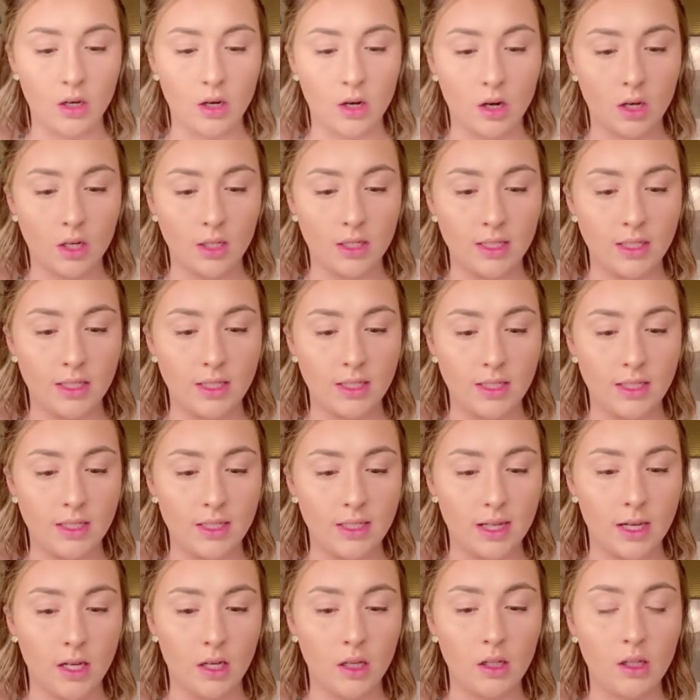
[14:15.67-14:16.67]

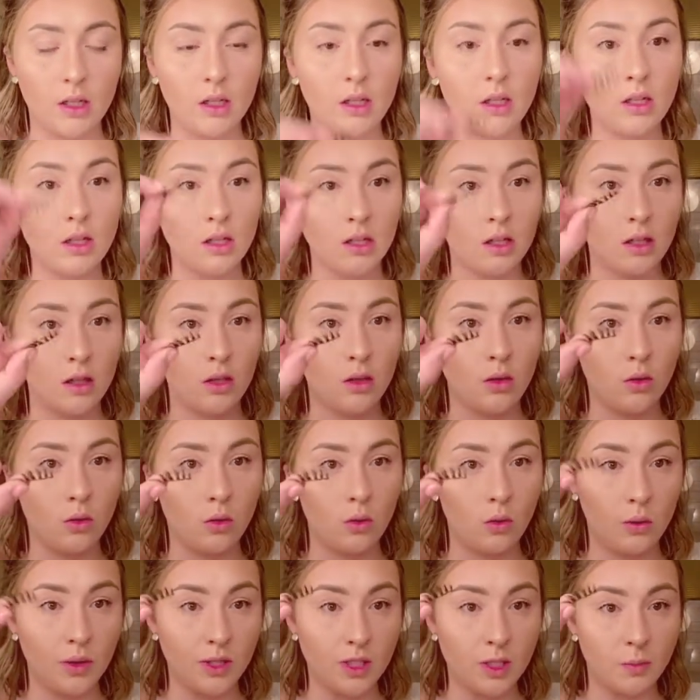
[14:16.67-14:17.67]
Ardell
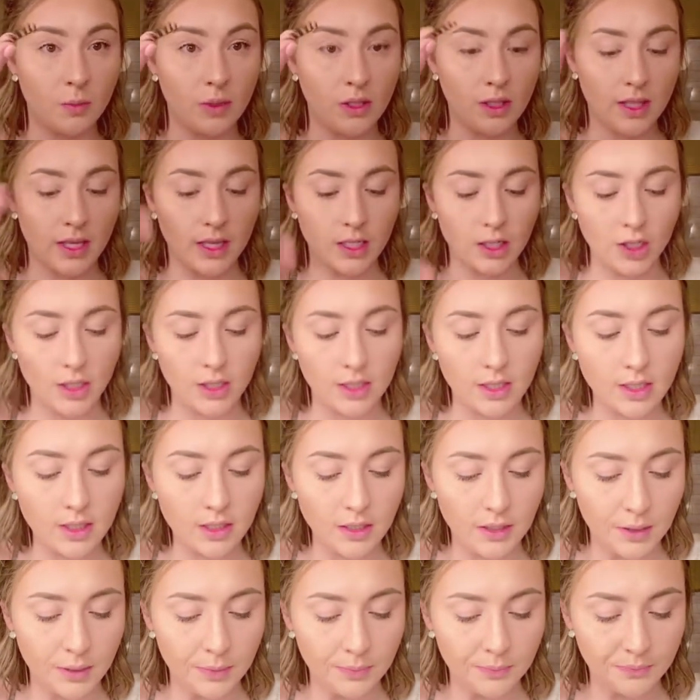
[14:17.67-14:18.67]
Wispy
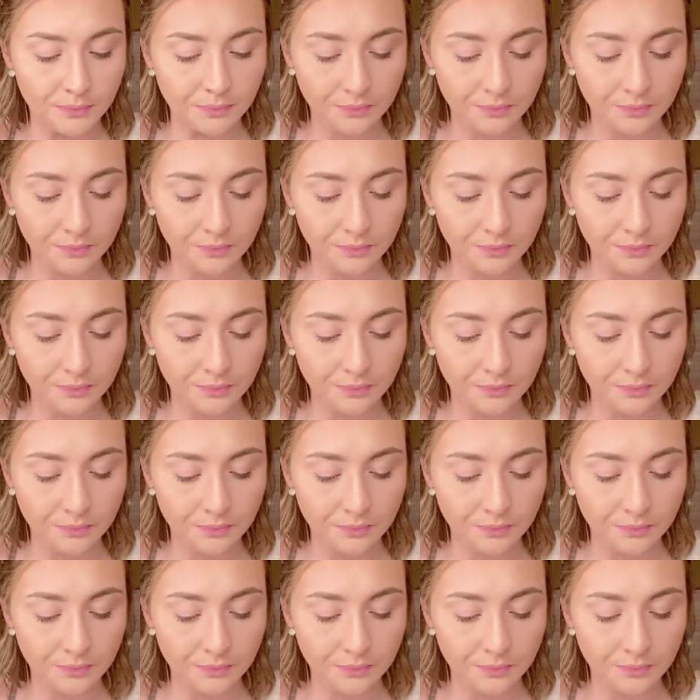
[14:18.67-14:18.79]
Lashes.